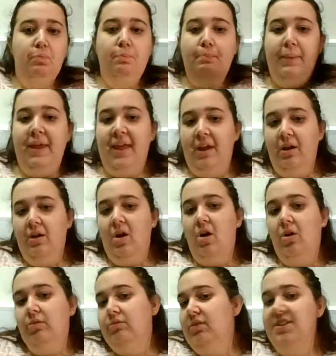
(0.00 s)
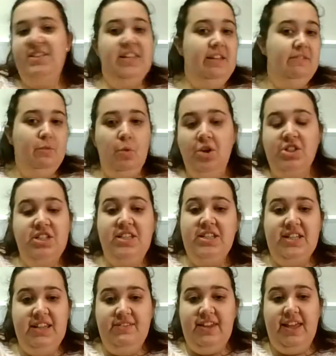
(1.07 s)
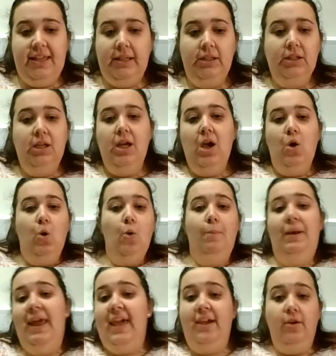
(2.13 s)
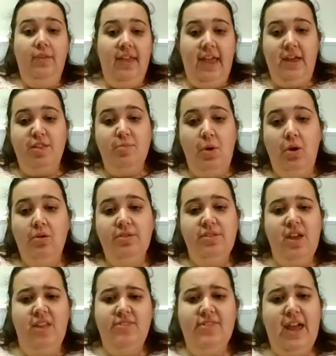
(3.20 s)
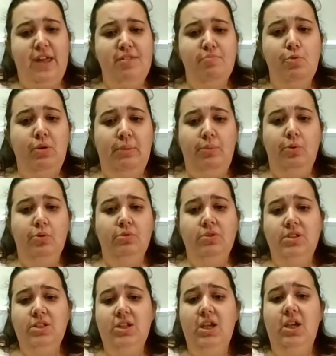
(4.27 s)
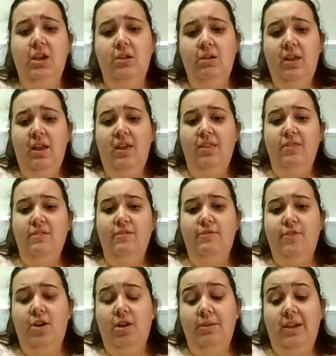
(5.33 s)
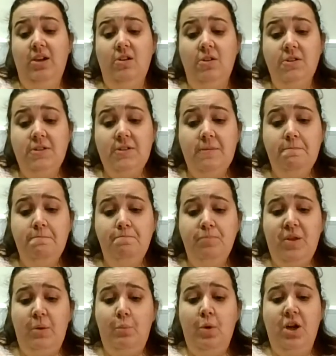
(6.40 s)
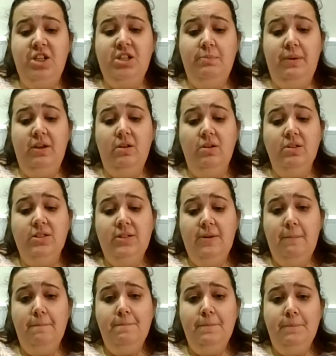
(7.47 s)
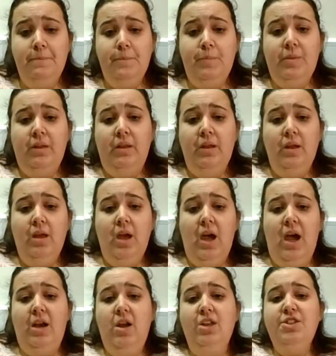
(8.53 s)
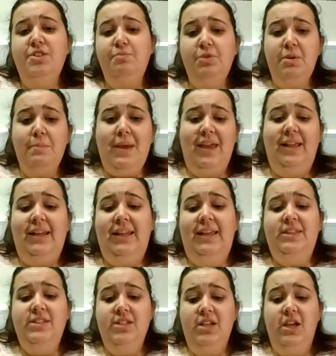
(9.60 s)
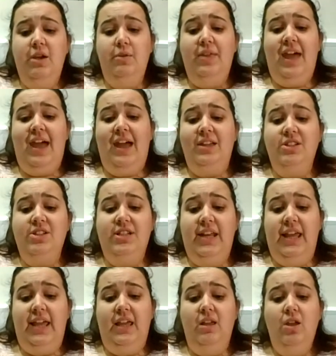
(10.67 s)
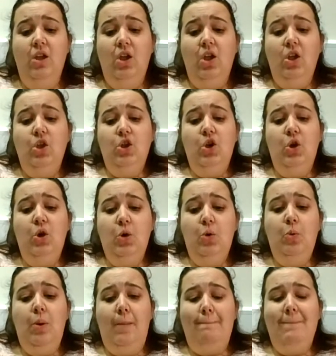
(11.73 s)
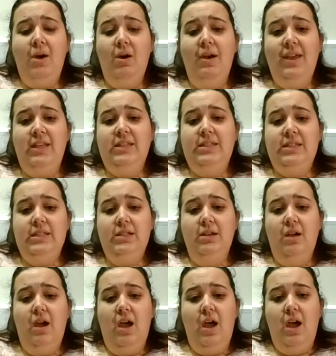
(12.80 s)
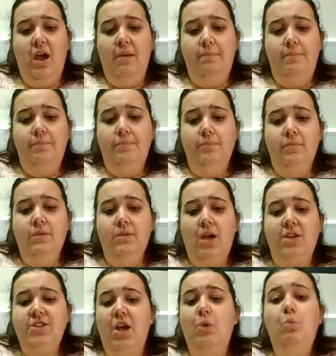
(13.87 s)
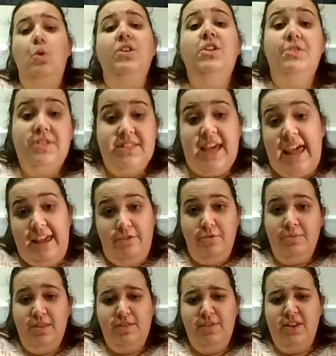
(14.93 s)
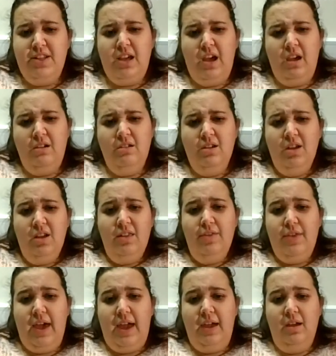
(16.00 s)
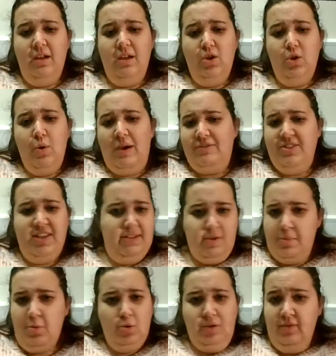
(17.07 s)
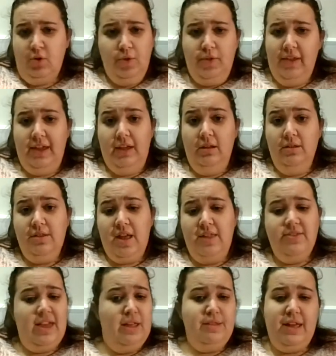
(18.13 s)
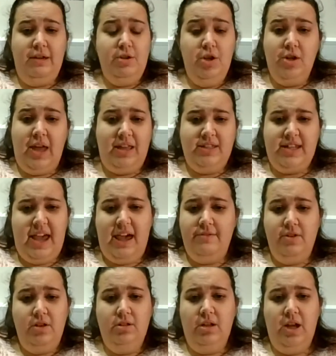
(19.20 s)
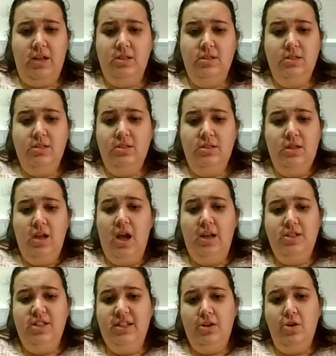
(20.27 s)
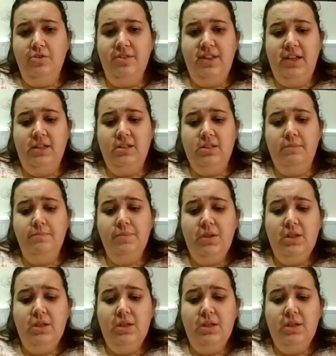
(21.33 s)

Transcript: being on the TV, watching the TV or playing on the Xbox, and that's more important to you than following God and worshipping God. And I just want to make clear to you that actually you might, um, I don't want you to take from this video that you have to give up all of your things and that's how you get to heaven and and to God's kingdom.